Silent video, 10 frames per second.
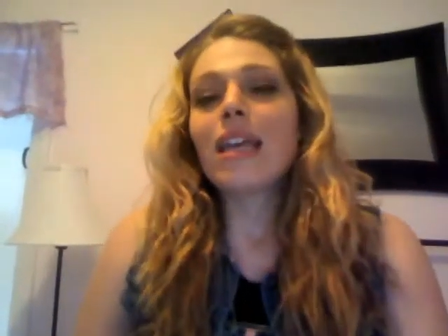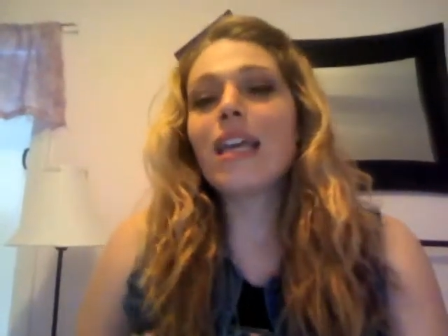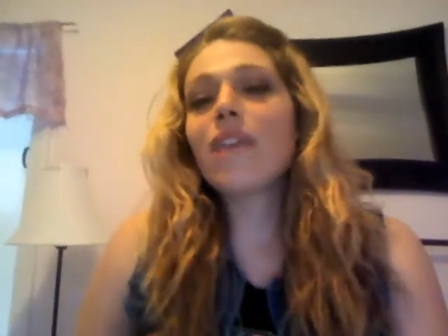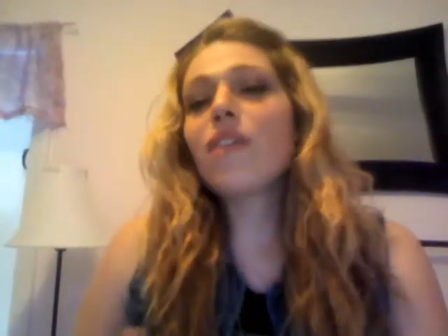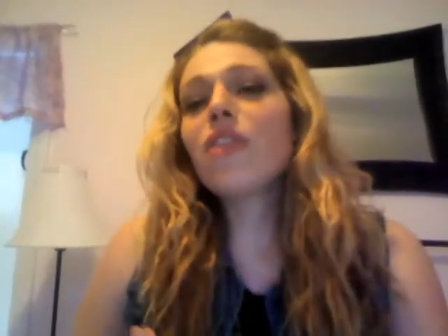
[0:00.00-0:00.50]

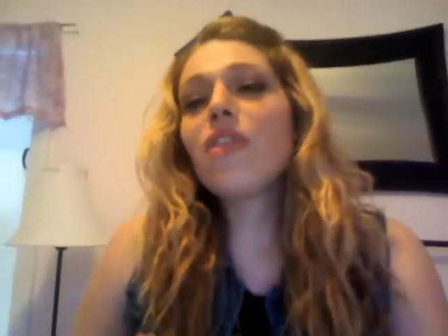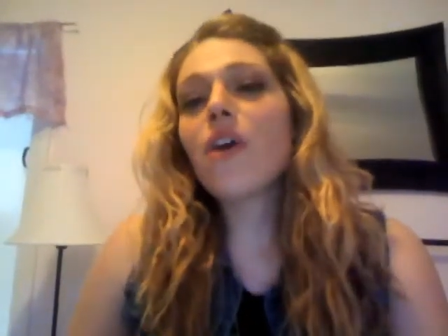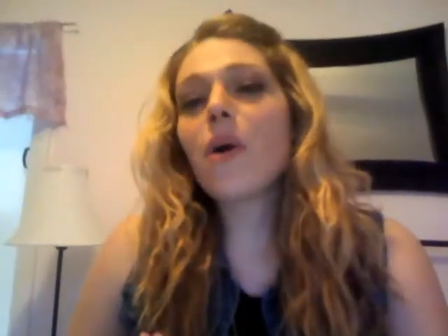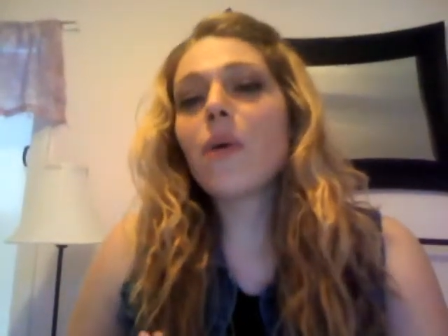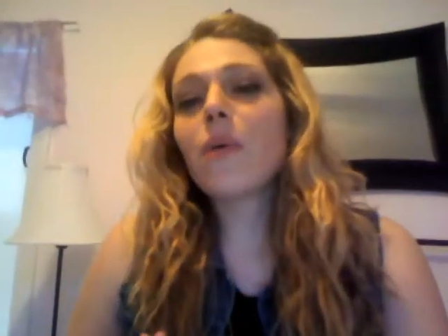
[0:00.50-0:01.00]
even
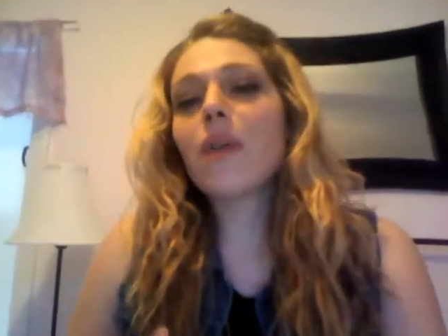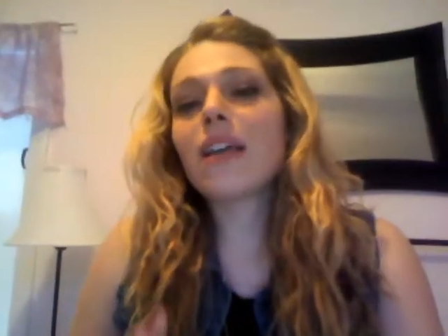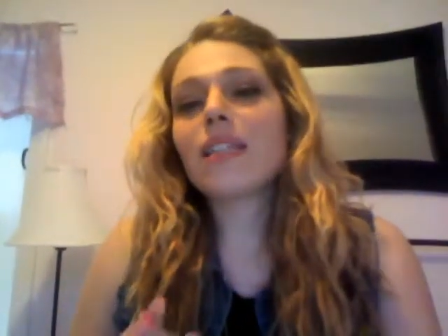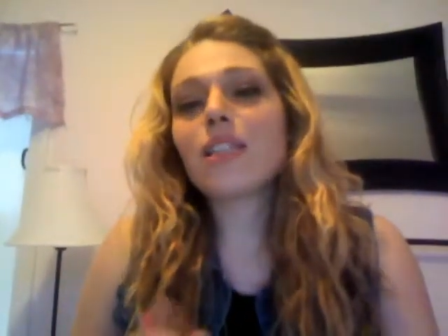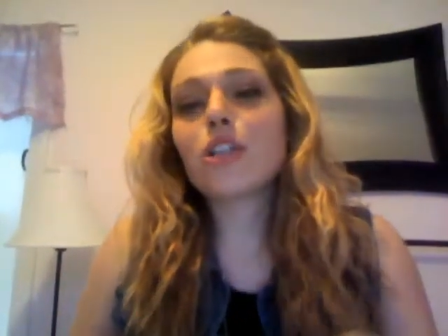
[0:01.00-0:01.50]
though
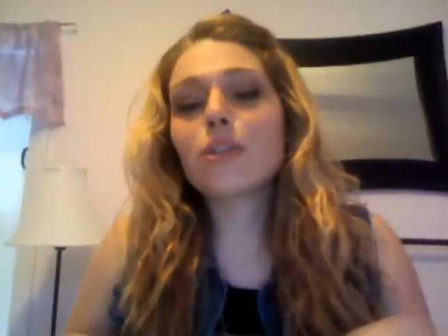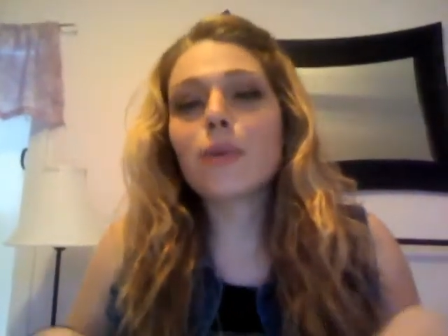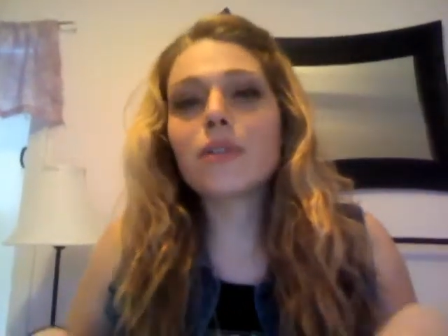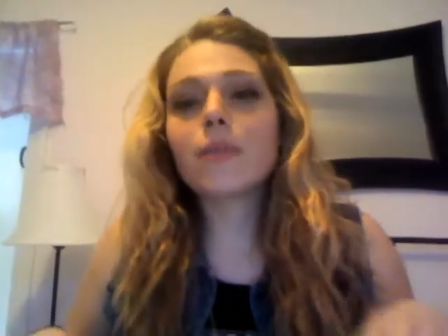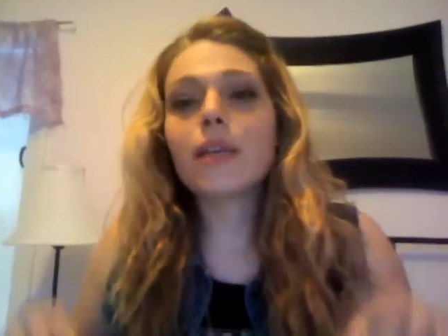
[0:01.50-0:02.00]
there's
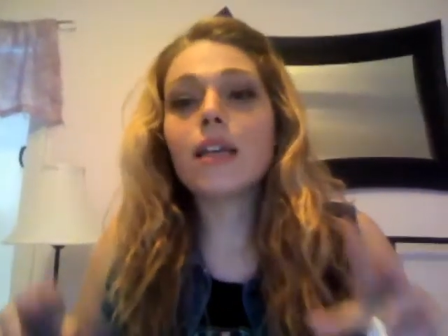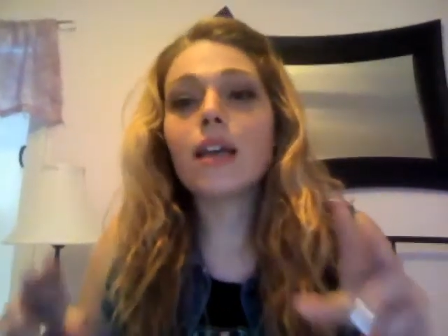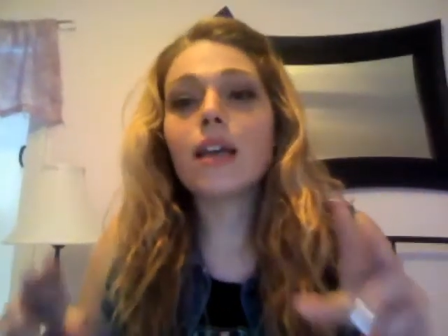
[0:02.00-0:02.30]
supposed to be,